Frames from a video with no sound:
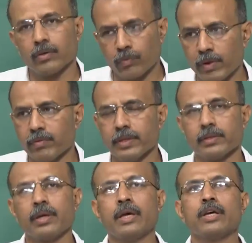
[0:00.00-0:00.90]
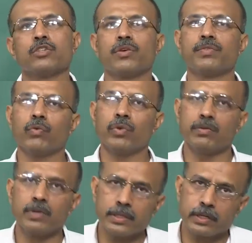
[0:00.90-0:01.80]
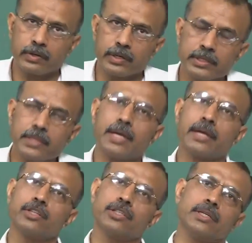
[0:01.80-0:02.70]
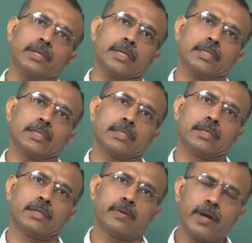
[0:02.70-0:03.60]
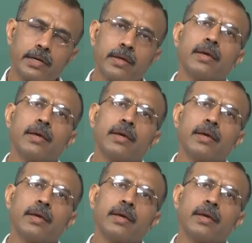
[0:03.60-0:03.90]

wavelength. So, if the wavelength increases, energy decreases, right?